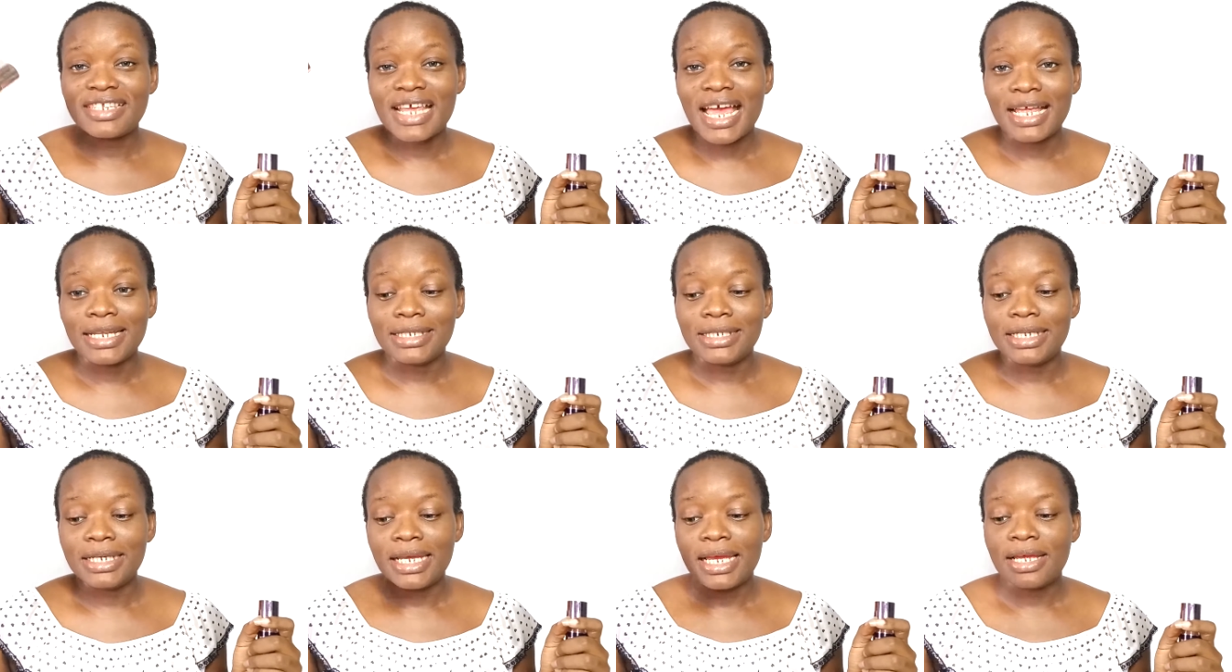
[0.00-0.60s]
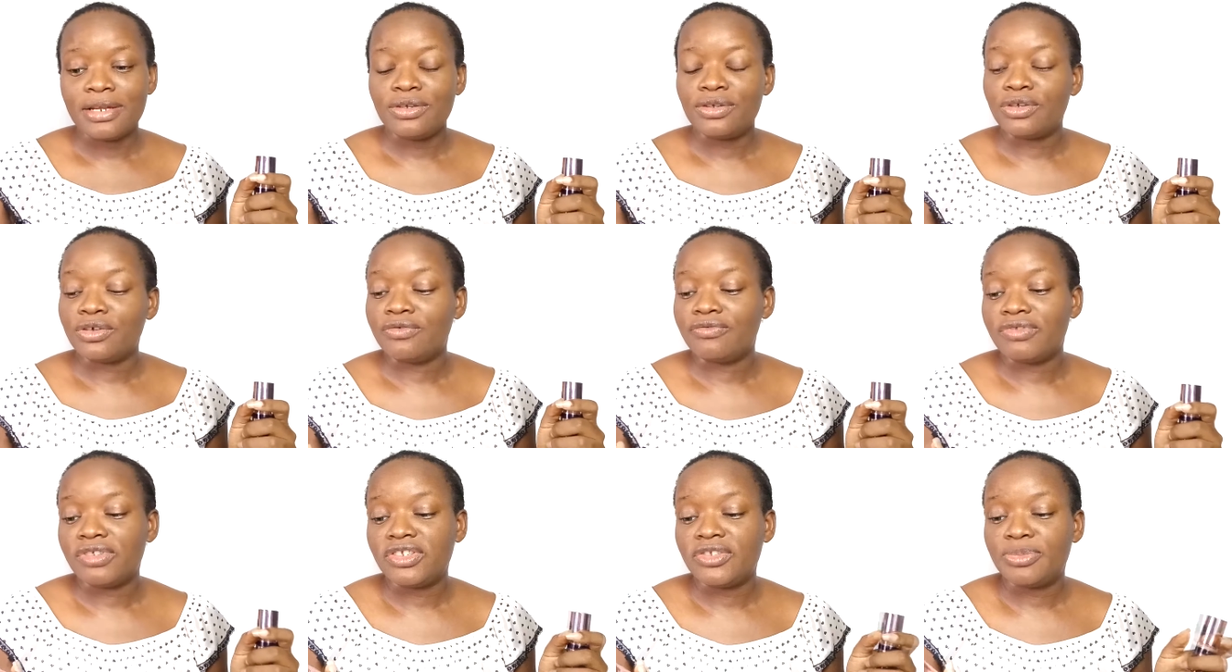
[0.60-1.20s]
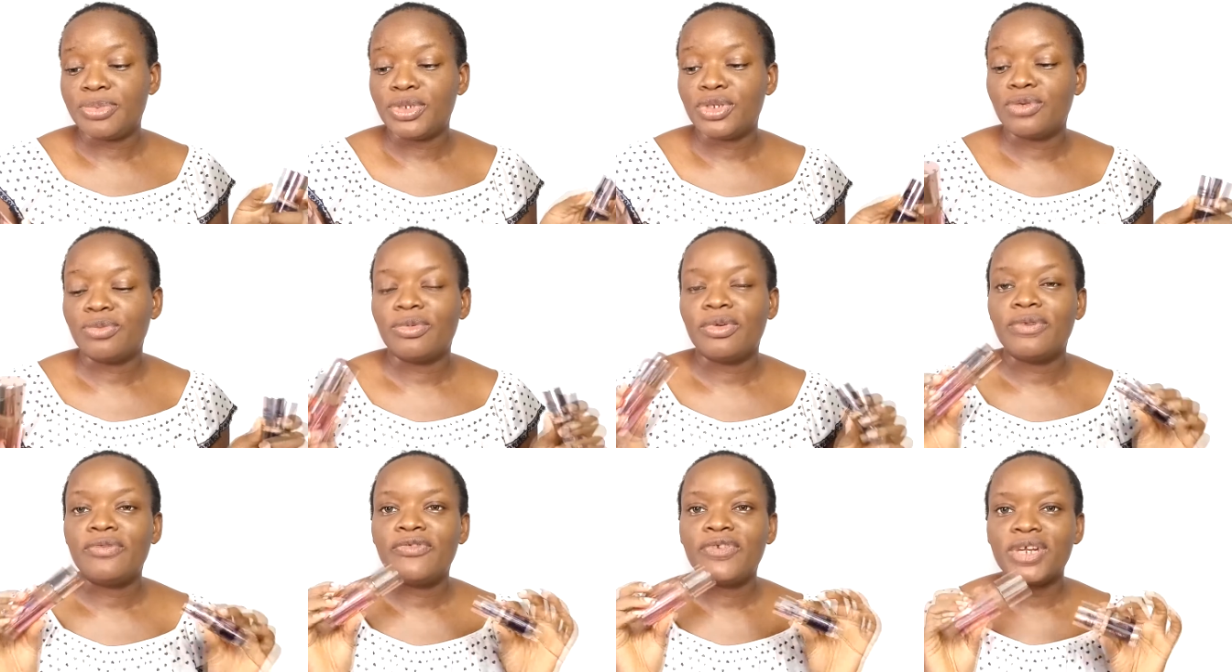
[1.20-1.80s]
at the end of this video.
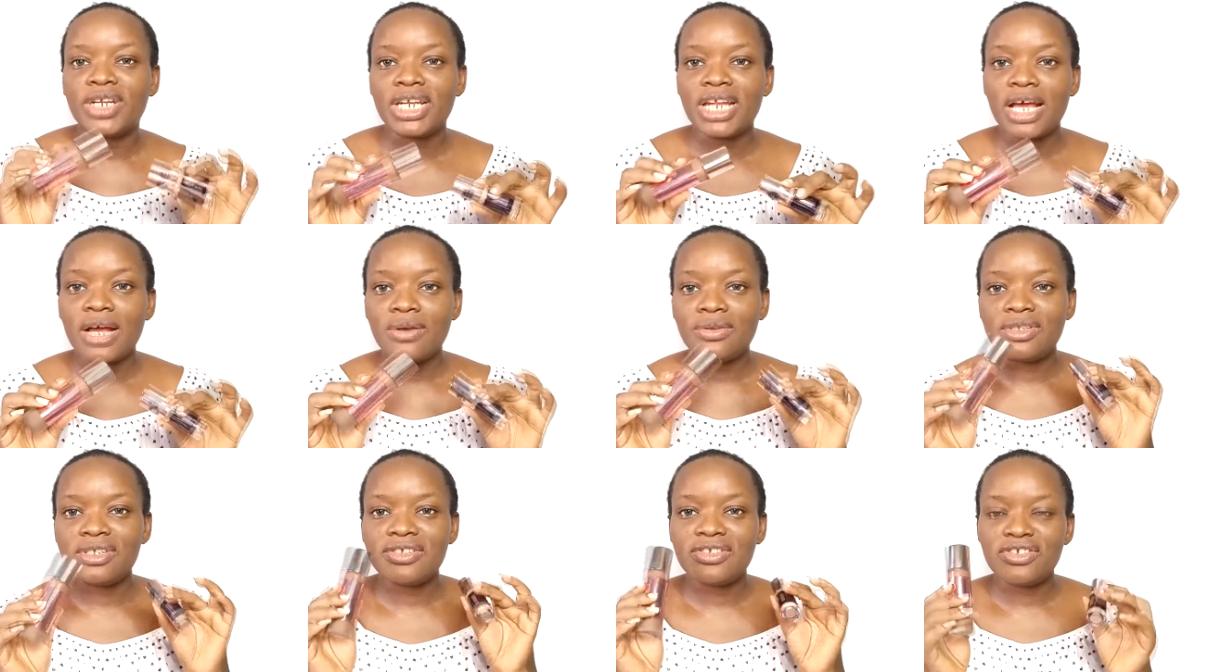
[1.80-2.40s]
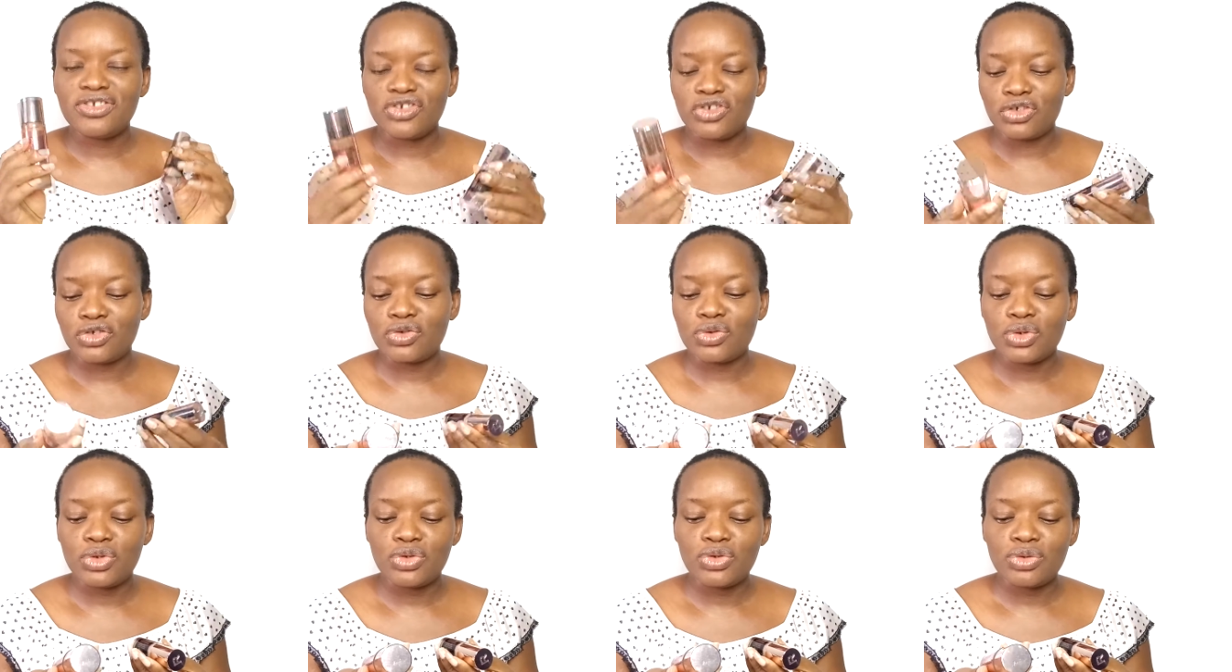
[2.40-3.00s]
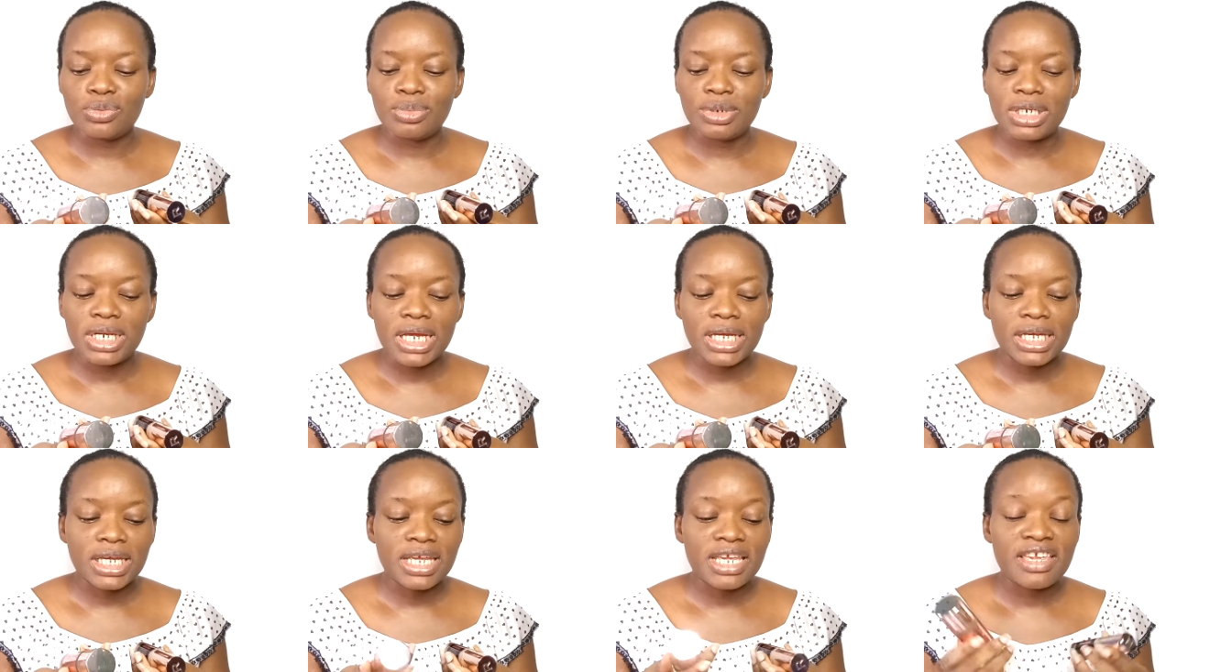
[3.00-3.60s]
But for now, this is just going to be
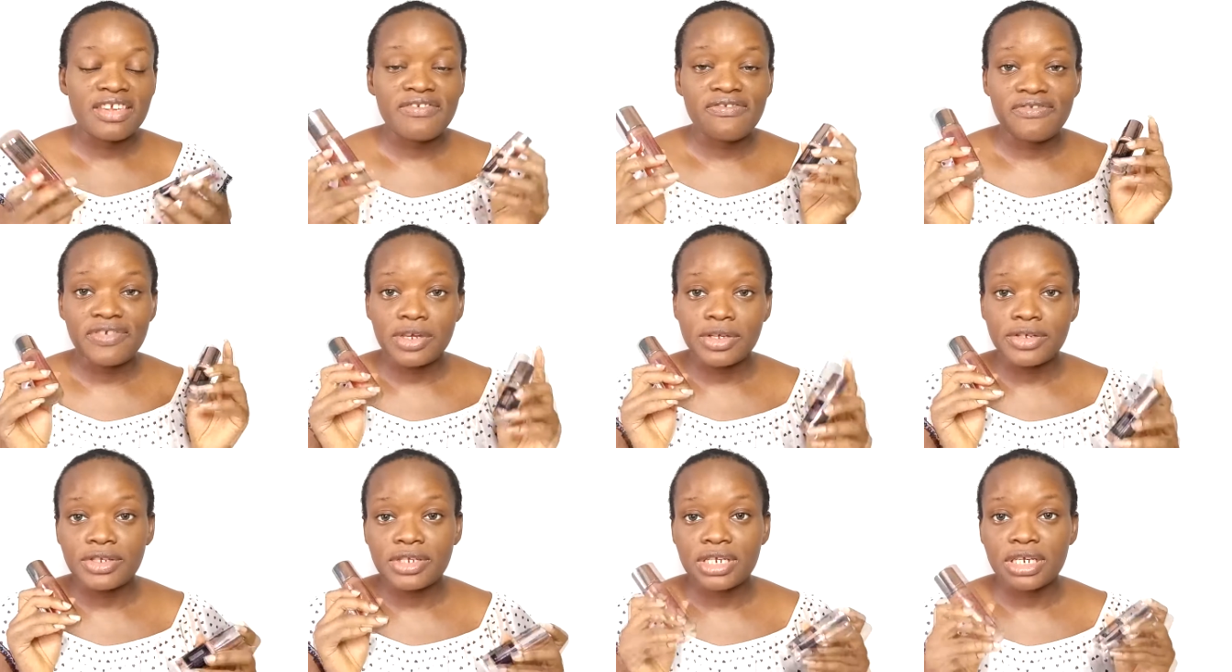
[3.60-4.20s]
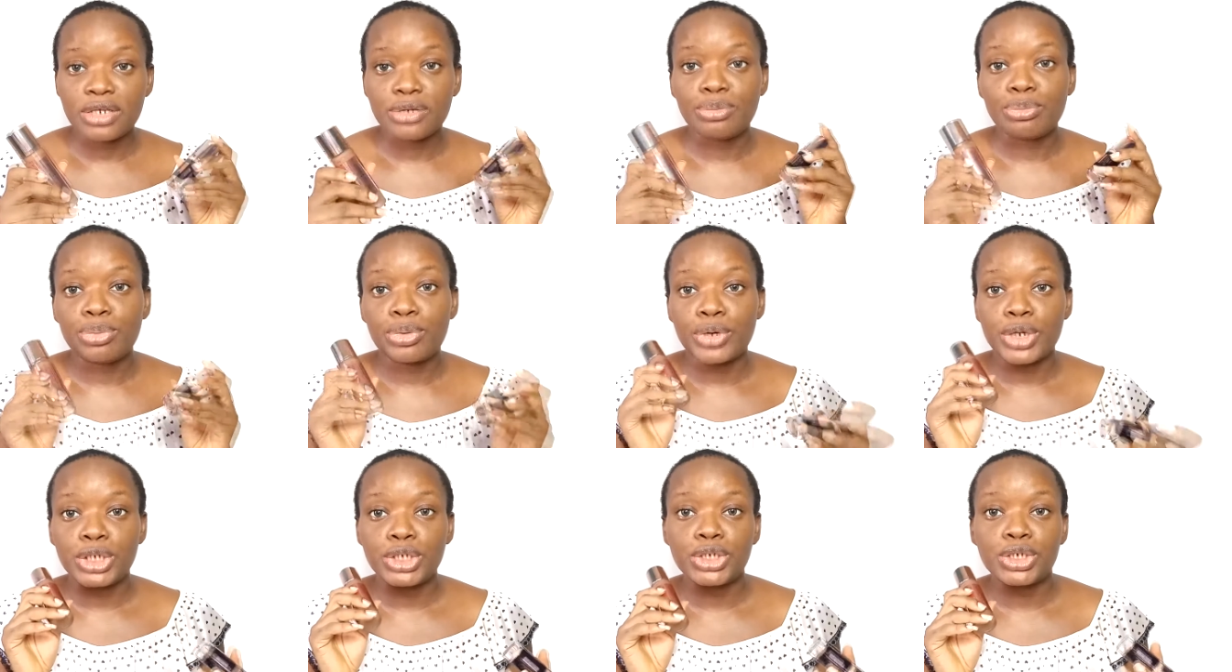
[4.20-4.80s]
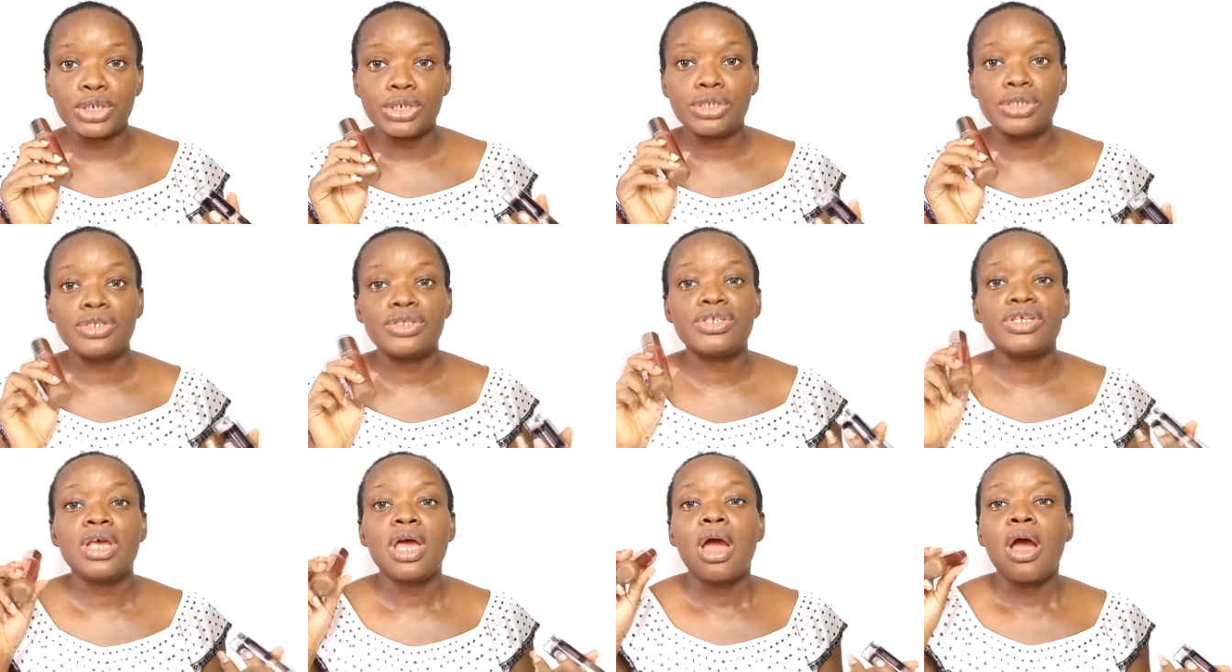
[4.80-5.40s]
like a first impressions